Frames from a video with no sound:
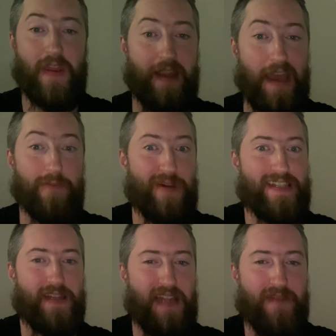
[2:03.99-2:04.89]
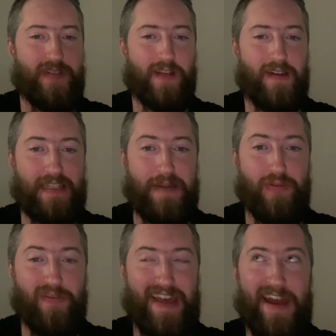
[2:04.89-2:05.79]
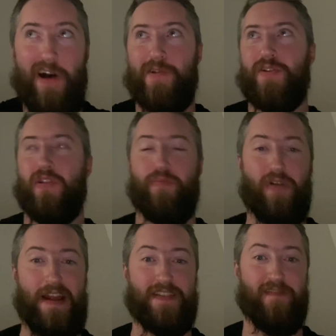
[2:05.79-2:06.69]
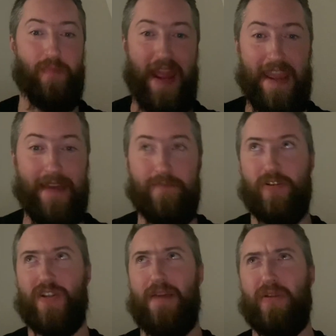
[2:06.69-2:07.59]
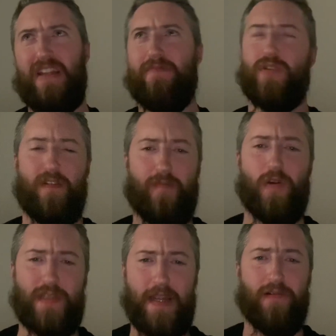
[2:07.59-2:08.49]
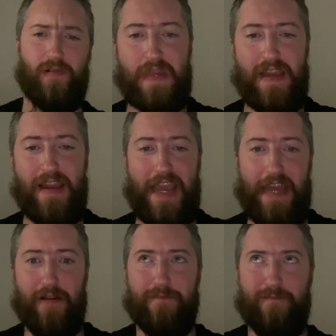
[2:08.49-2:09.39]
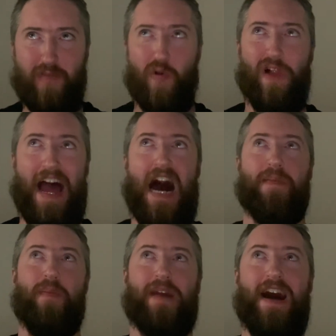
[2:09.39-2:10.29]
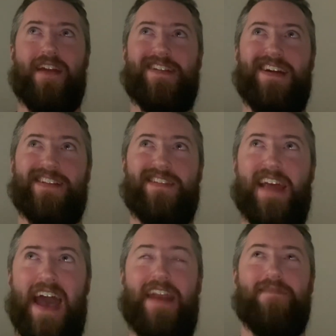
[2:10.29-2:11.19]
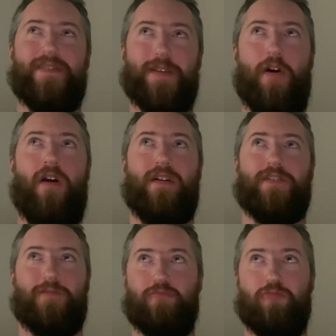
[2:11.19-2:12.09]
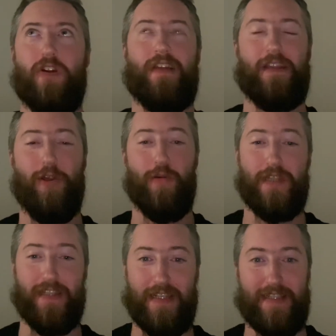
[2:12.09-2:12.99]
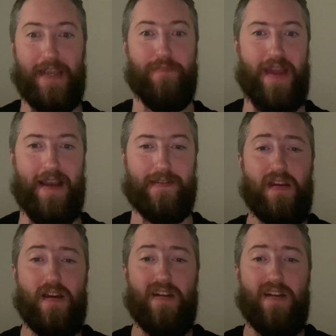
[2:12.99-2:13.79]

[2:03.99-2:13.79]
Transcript: Again, Wasted Life is a good example of that. Also, The Price of Pain, which I believe was the first single. In a full album context, that song just really loses its impact.